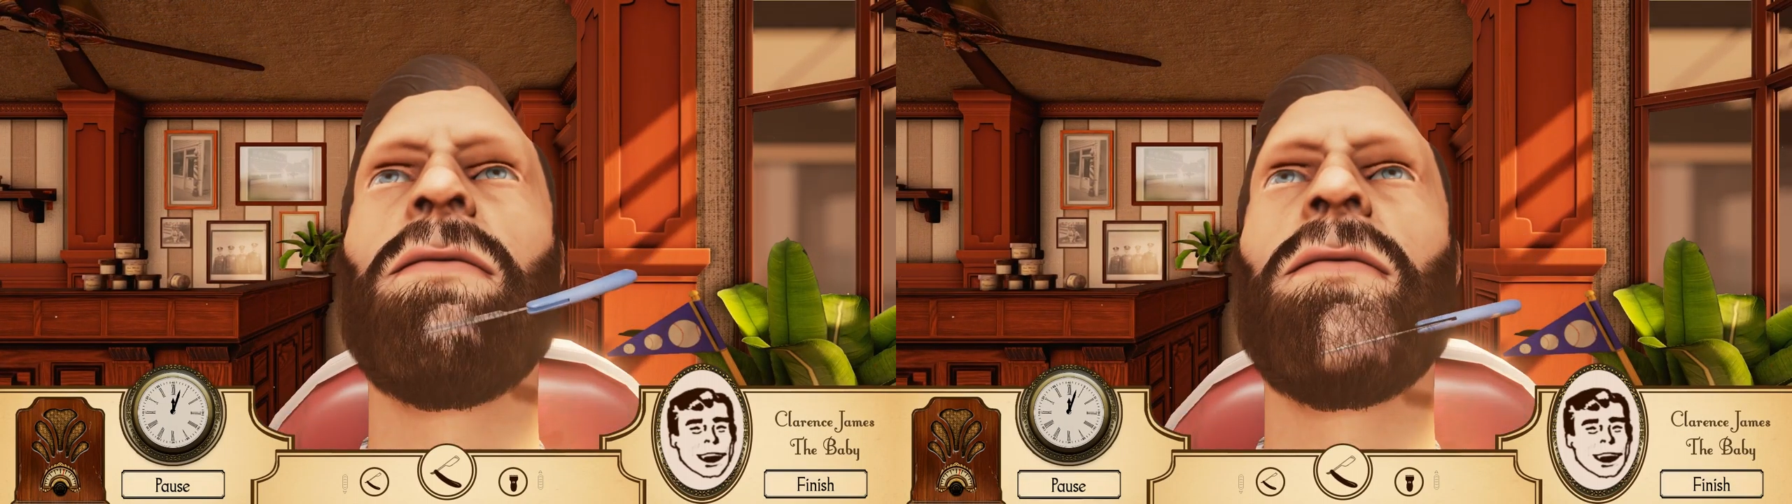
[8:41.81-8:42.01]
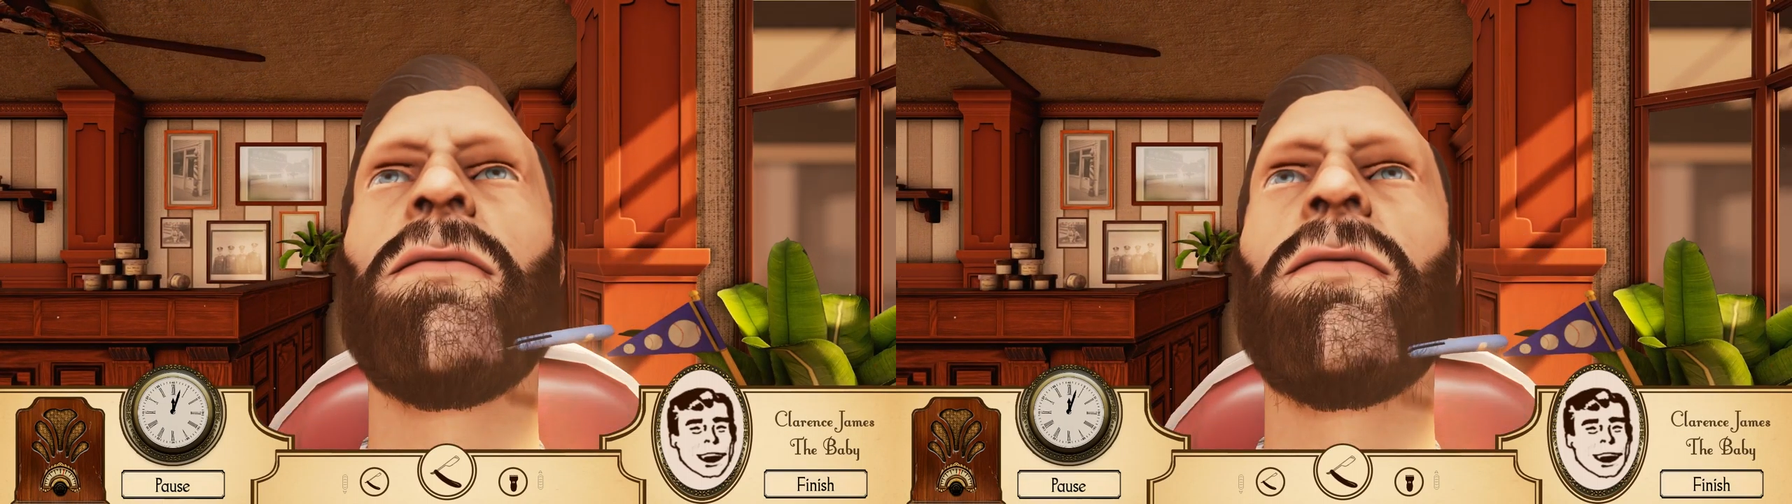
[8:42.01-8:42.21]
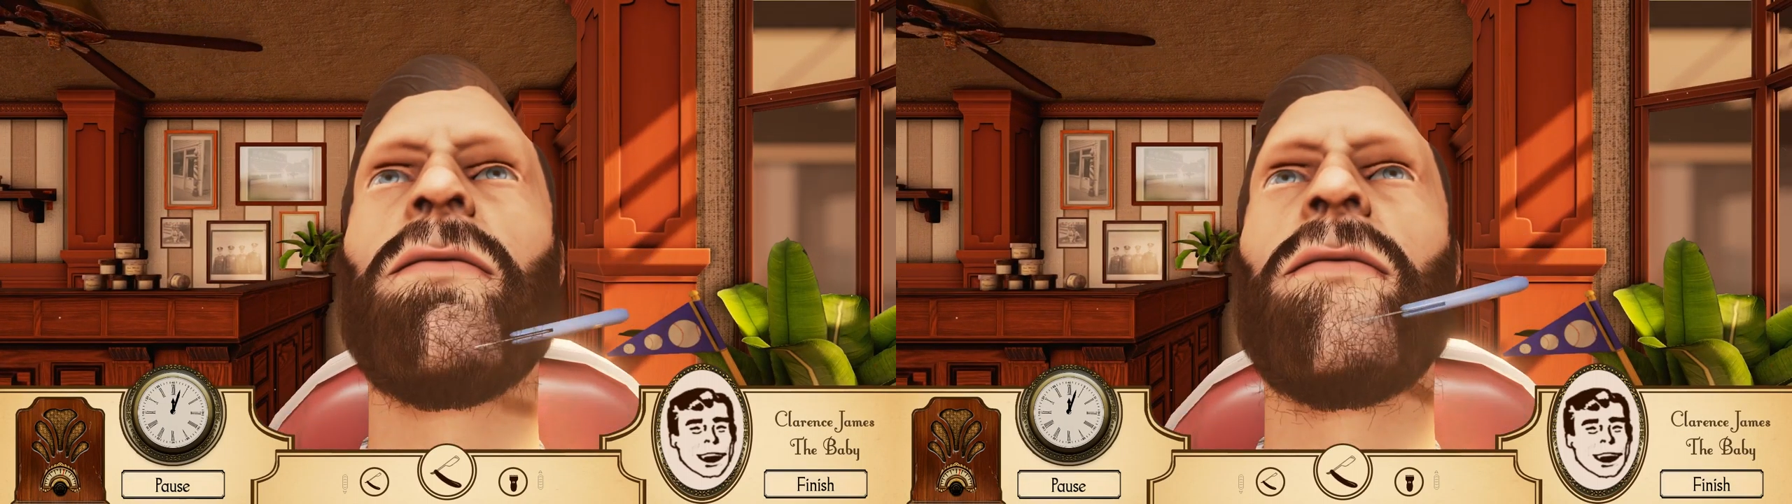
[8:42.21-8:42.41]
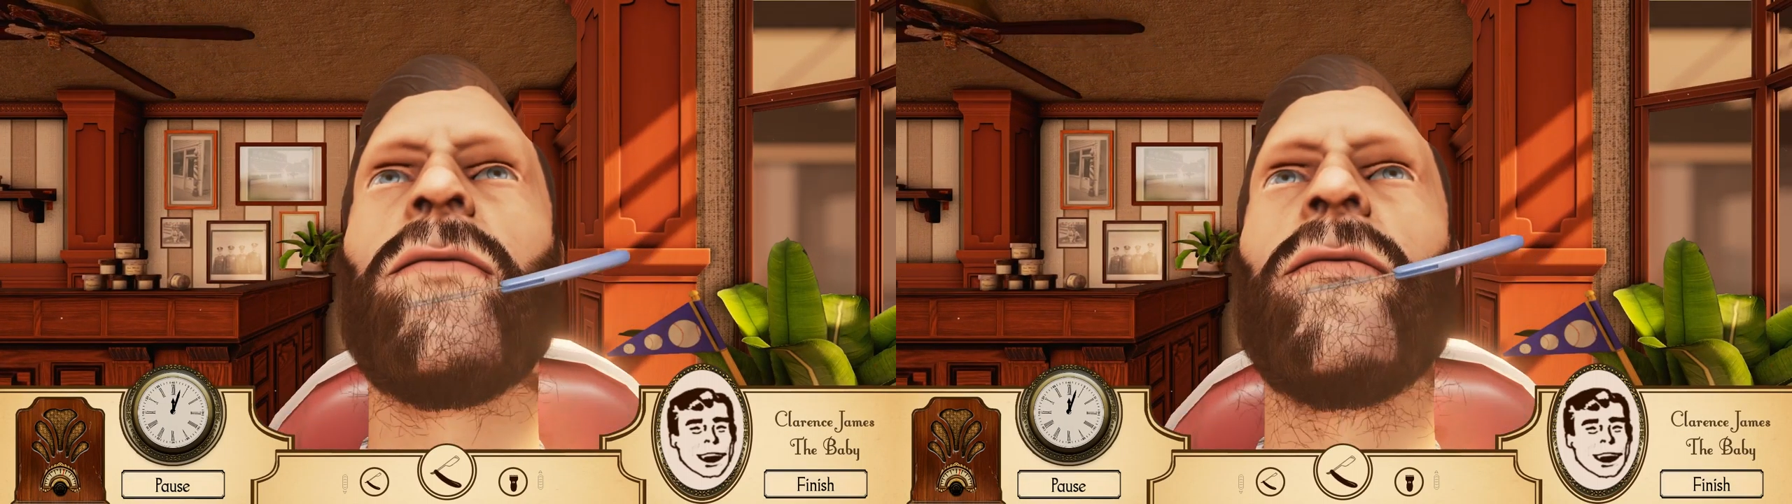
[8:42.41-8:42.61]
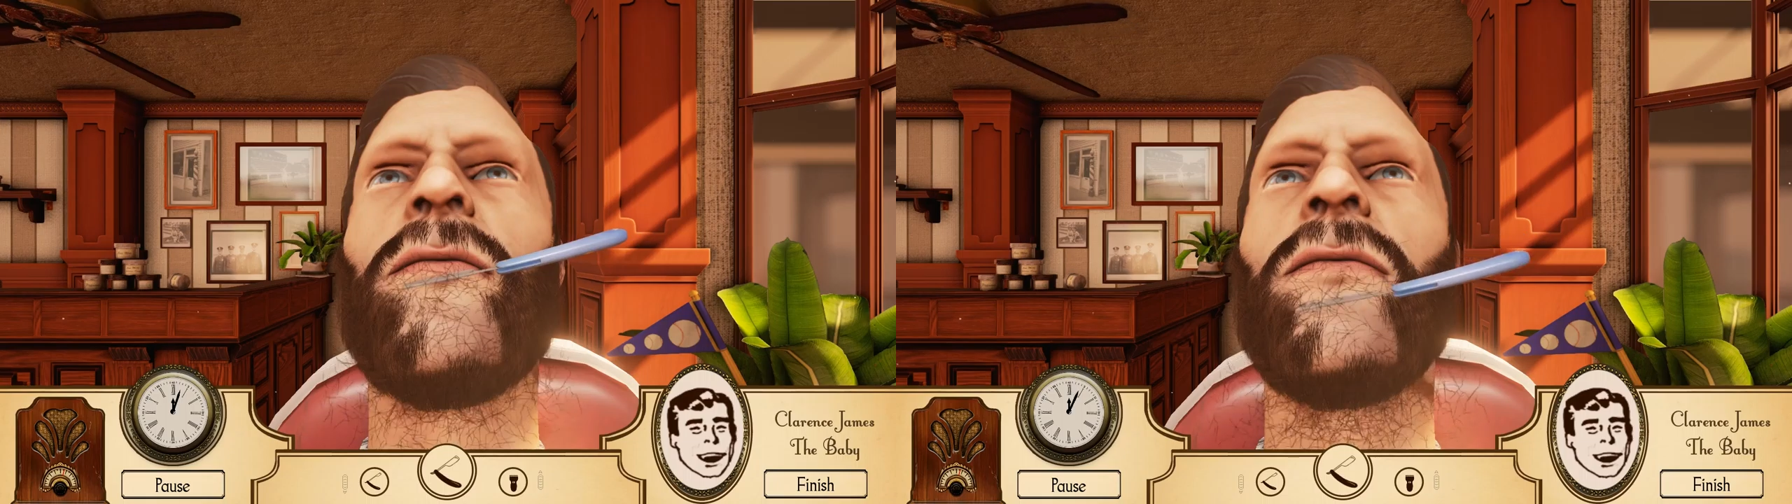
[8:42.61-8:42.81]
So we just
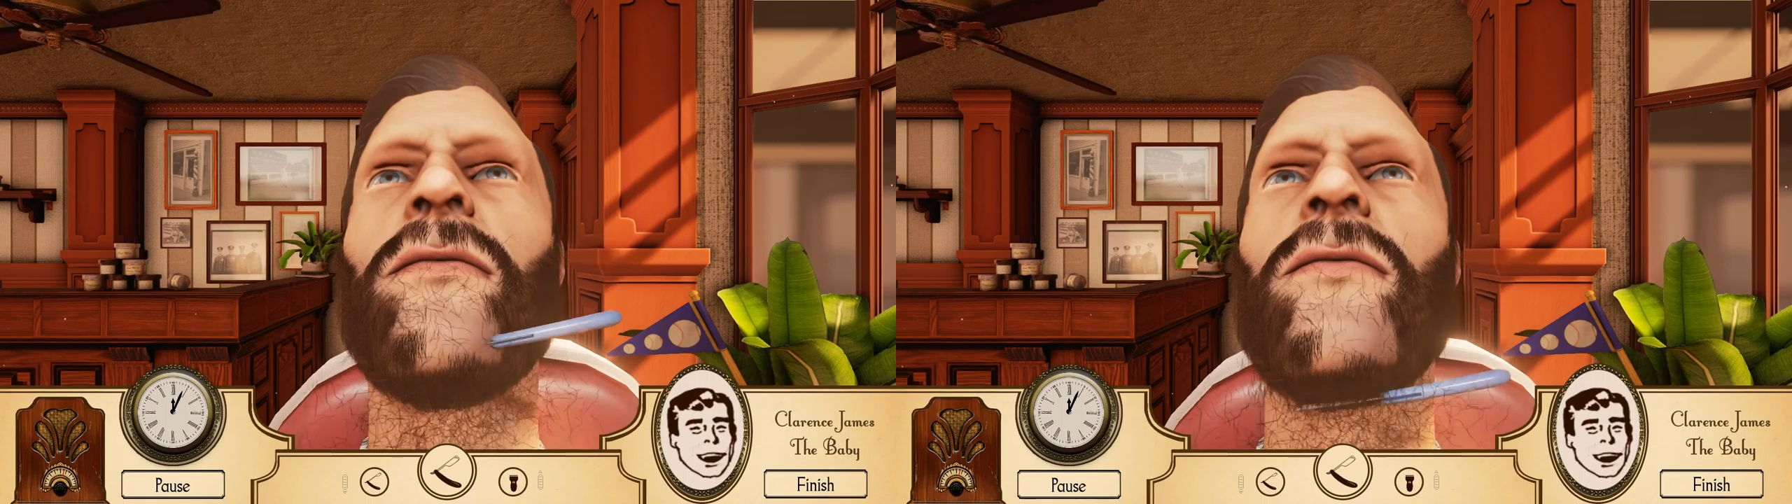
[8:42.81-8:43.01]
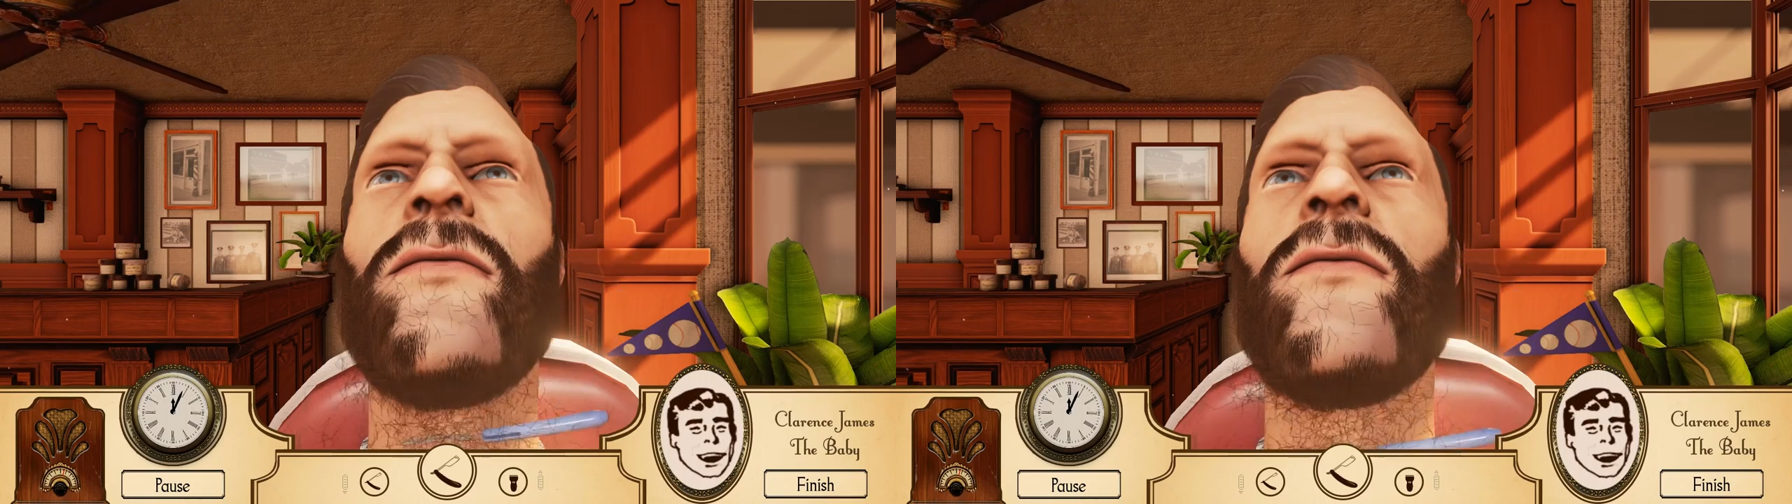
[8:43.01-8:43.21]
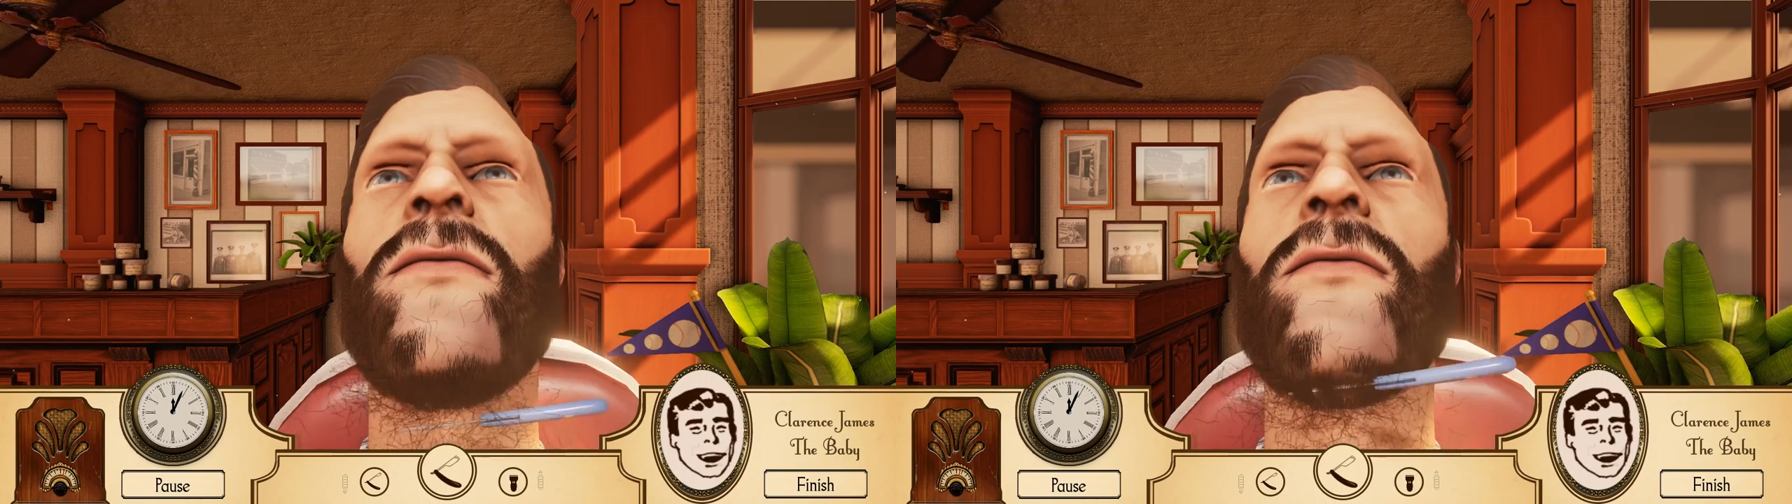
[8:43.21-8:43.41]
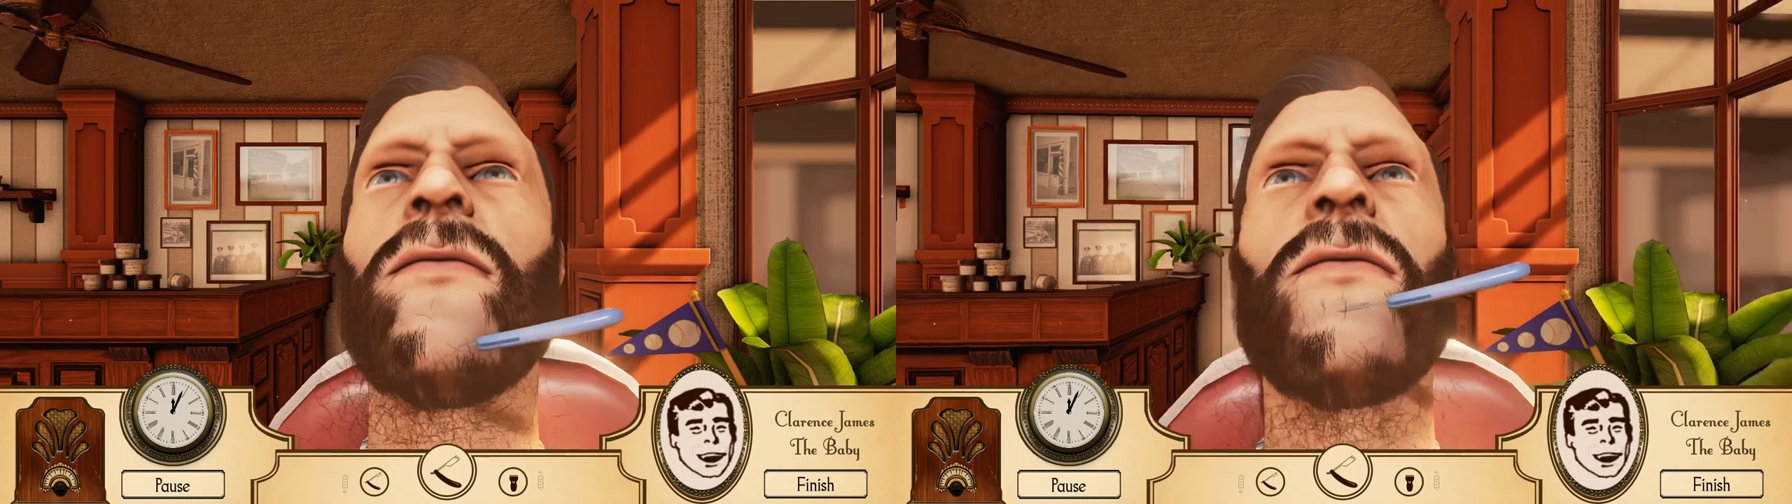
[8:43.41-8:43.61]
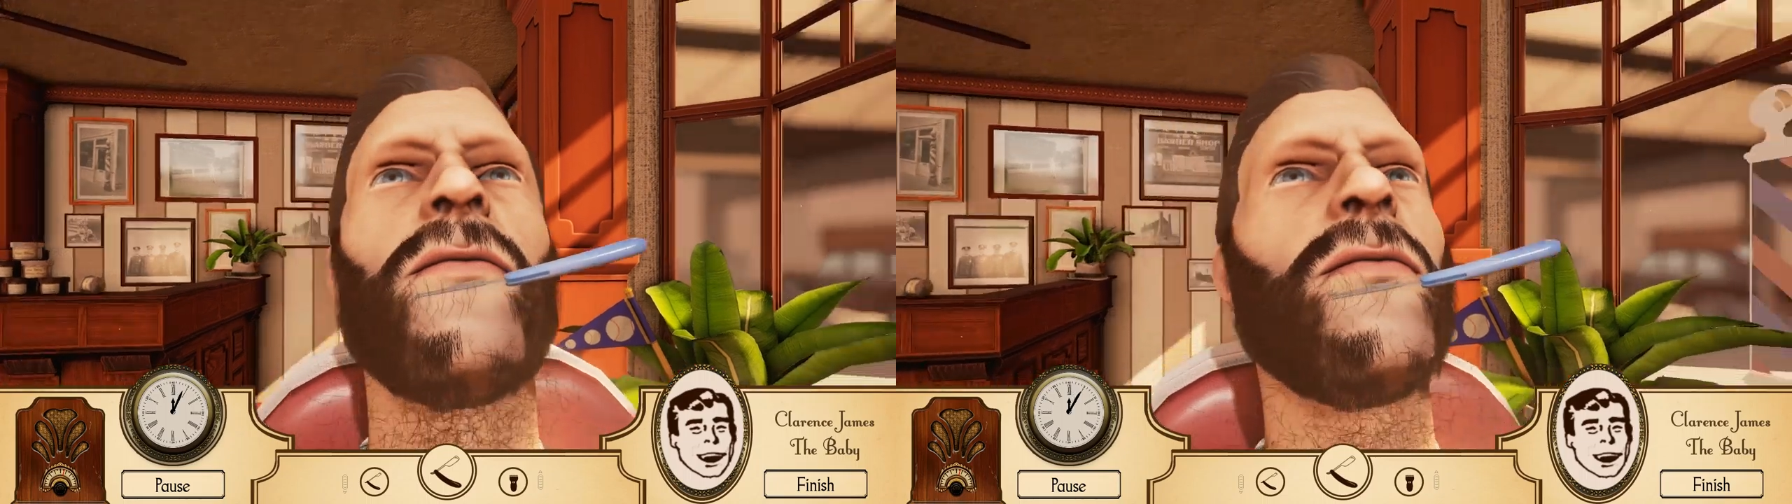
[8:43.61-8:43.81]
sort of cut it from here.